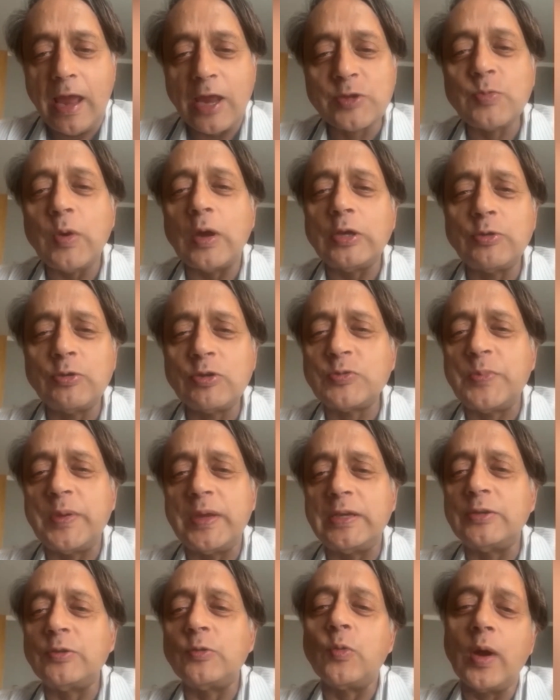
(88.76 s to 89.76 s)
As one who's
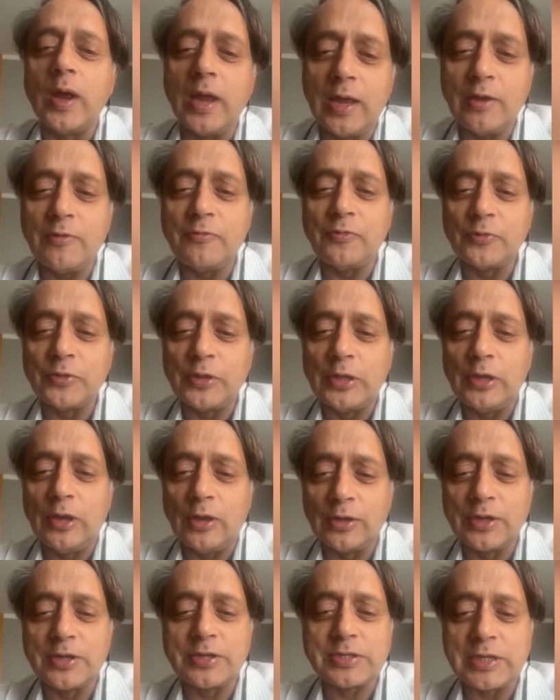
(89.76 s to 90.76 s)
been aware for the
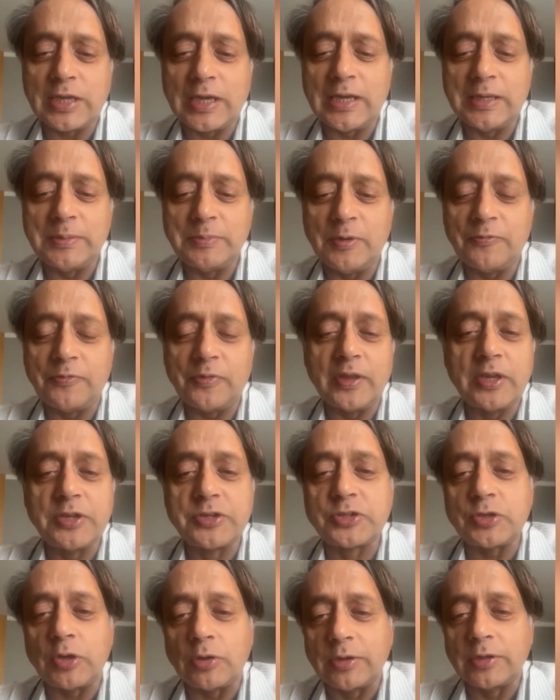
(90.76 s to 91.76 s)
longest time of the
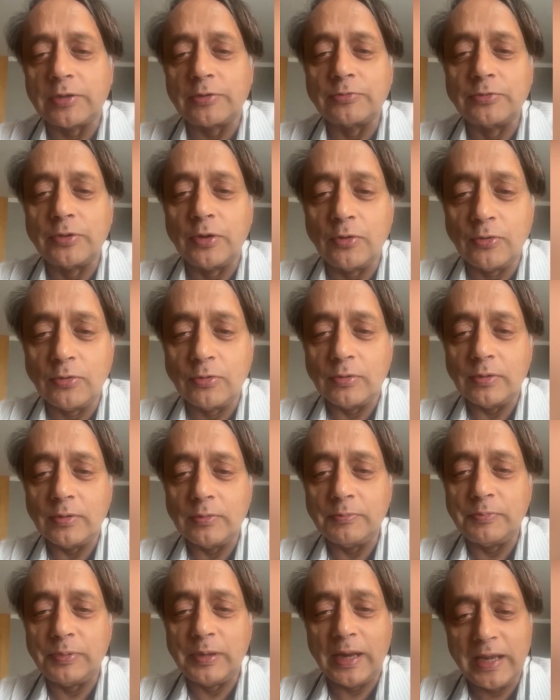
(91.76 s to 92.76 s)
historic role
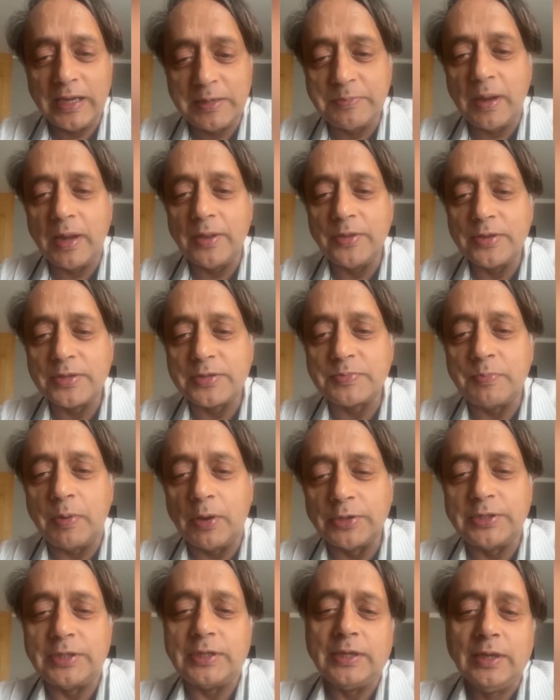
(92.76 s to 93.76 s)
played by this
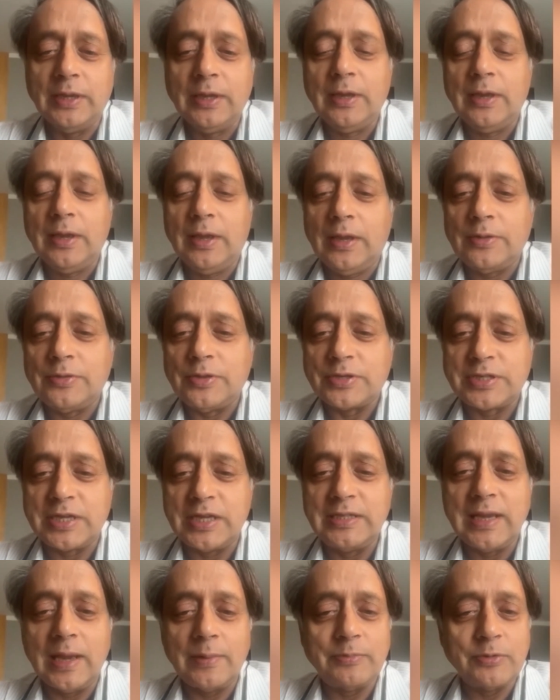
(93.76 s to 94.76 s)
body, the
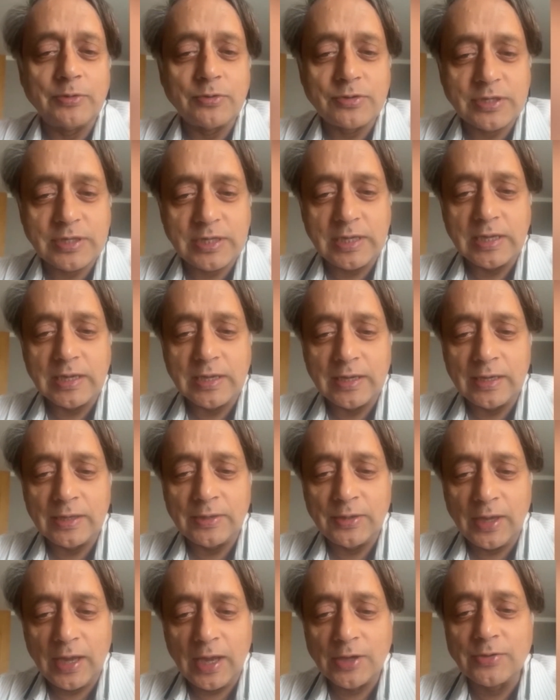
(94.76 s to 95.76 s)
CWC,
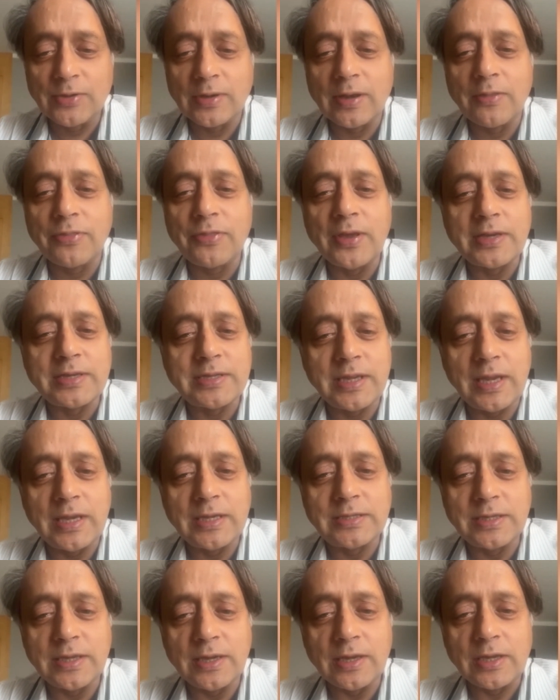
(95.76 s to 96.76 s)
in the
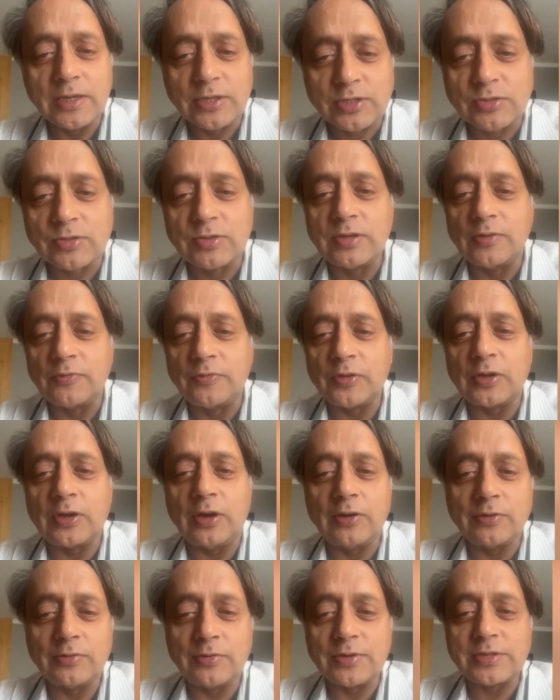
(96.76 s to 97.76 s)
138-year history of the
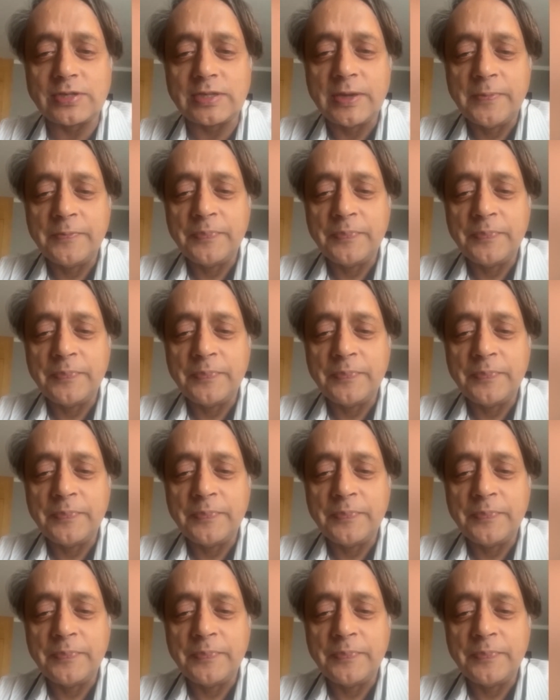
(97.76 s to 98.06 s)
Congress,